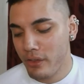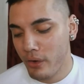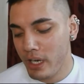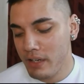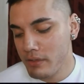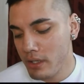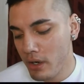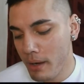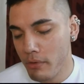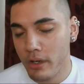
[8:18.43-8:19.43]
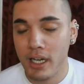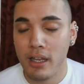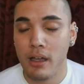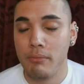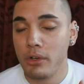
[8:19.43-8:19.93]
So even though I'm
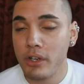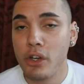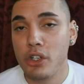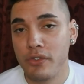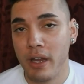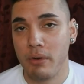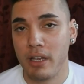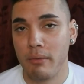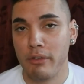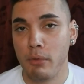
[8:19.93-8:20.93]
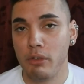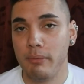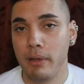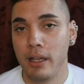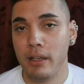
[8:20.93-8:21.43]
not a huge fan when it comes to
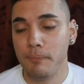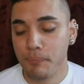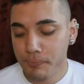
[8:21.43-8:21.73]
multiplayer,